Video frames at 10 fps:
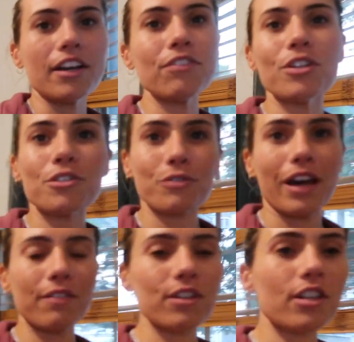If you're a
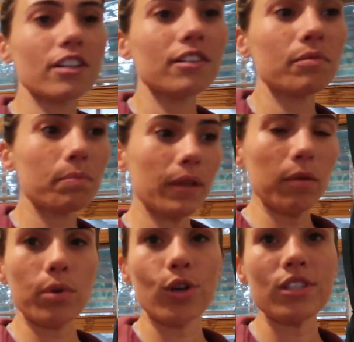
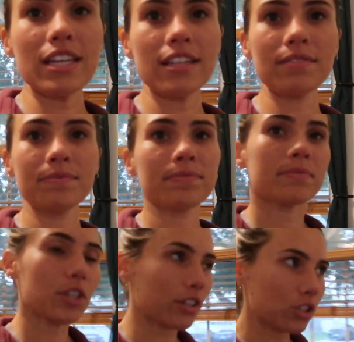Survivor-like person,
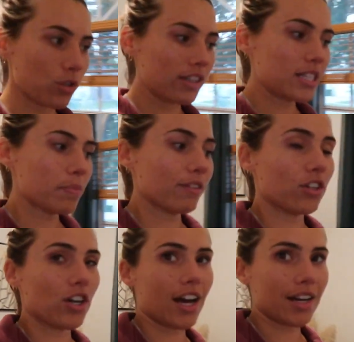you'll enjoy this, but if
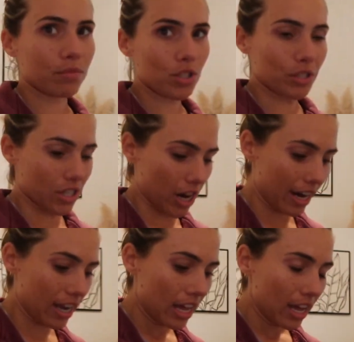you're not, I'm so sorry.